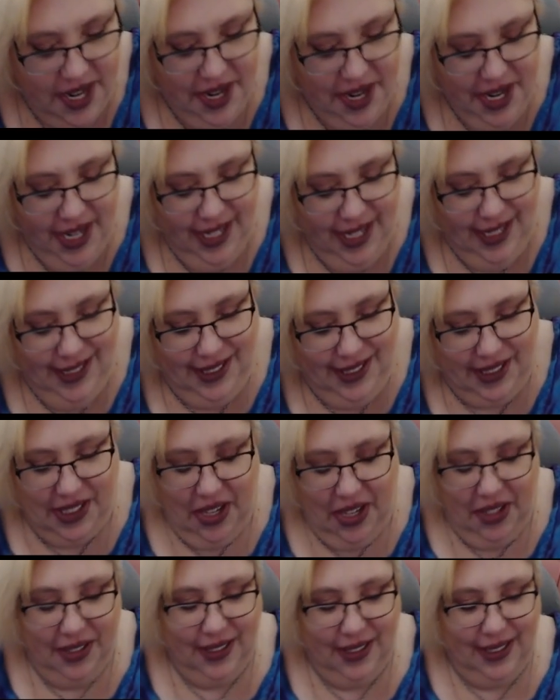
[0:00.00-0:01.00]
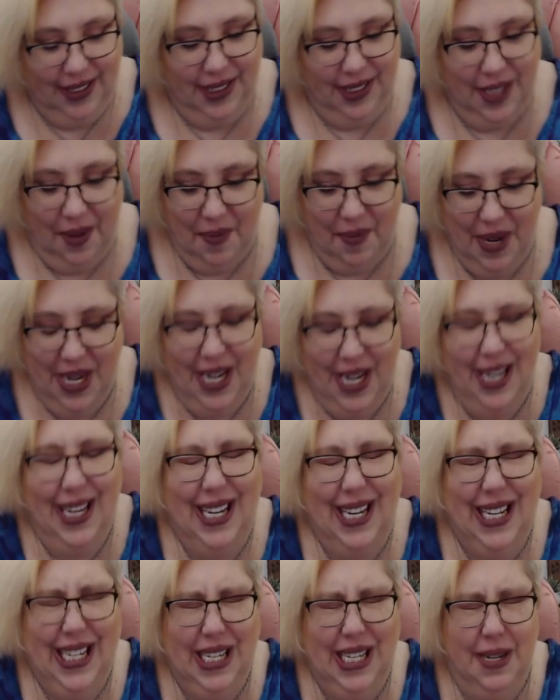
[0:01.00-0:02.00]
His songs have been
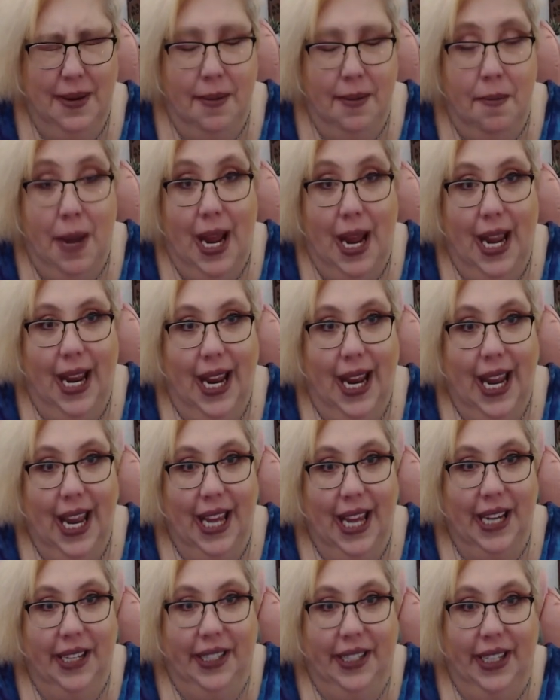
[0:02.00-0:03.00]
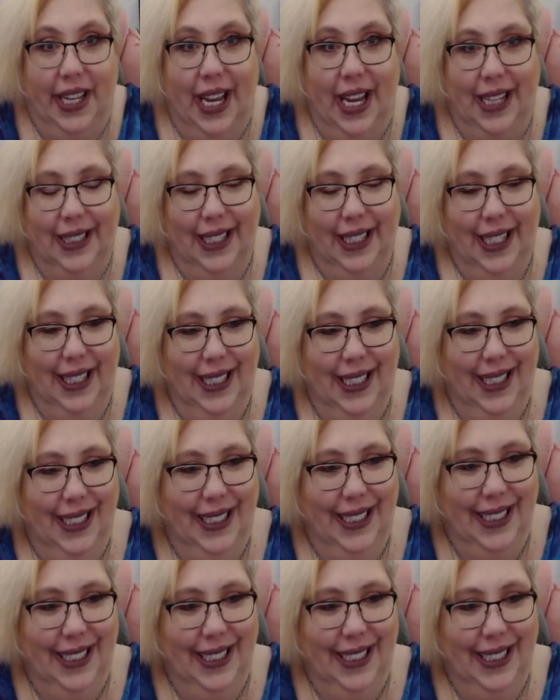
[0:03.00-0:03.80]
in my head a lot lately.